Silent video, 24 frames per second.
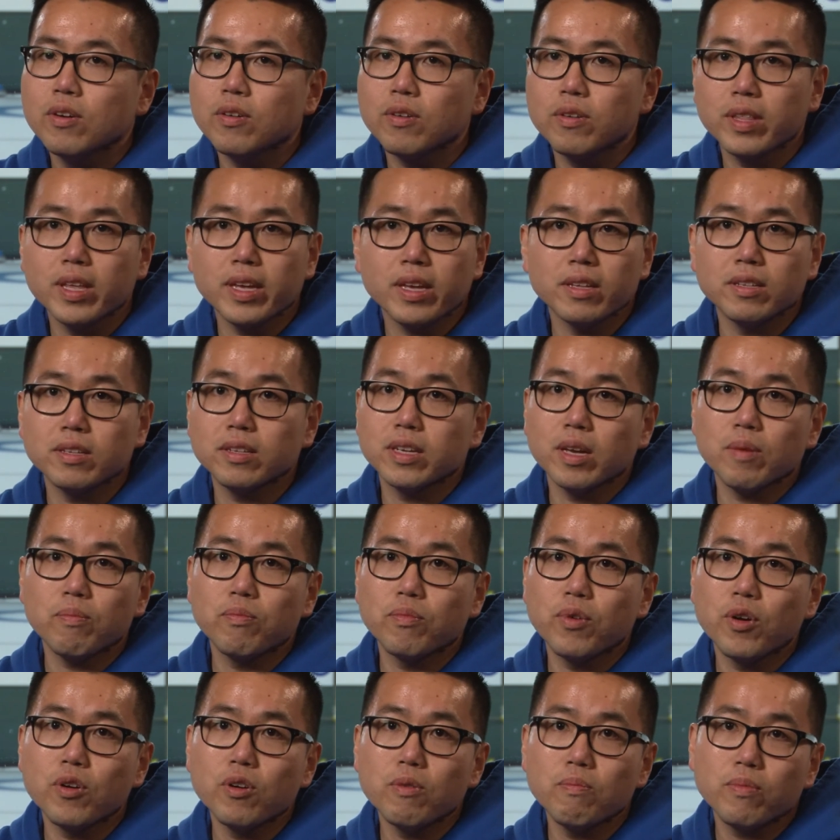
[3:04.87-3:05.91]
or they could skip
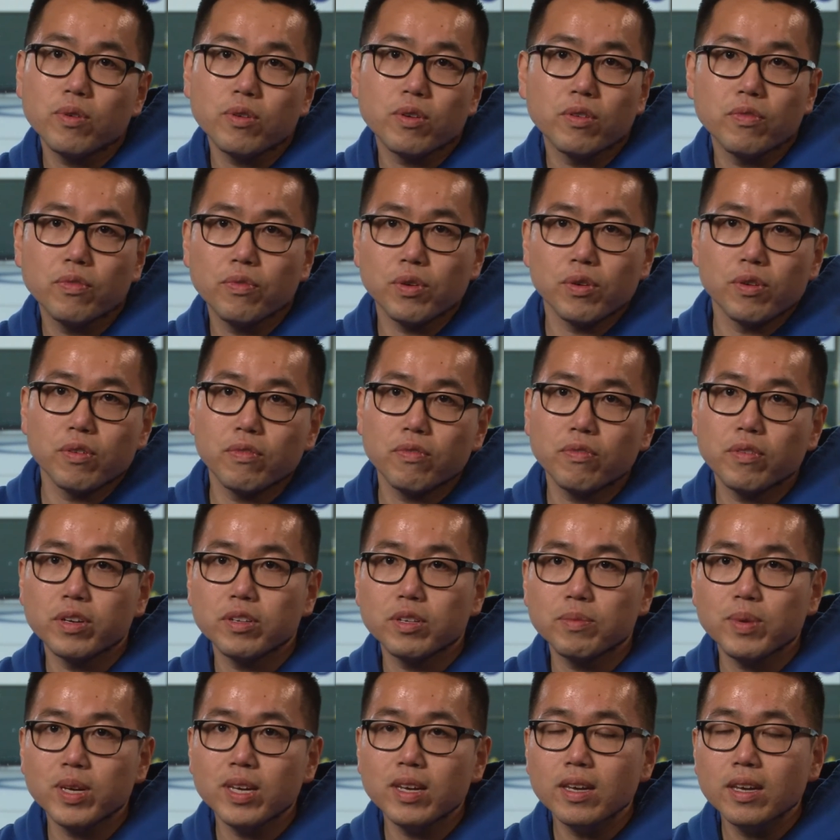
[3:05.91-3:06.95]
rope or throw a
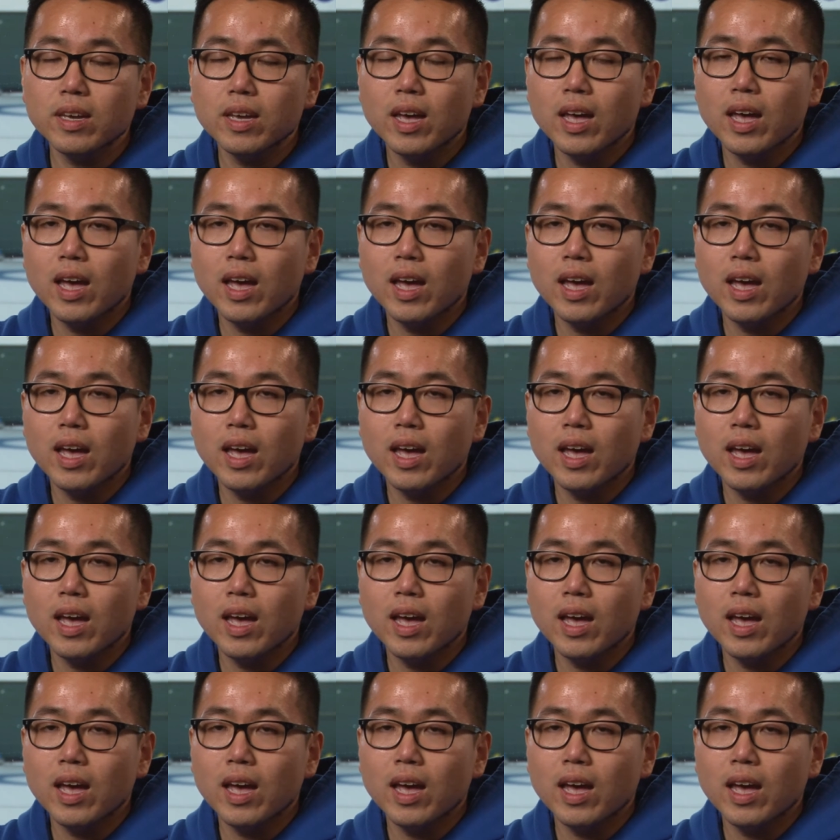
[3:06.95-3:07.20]
frisbee.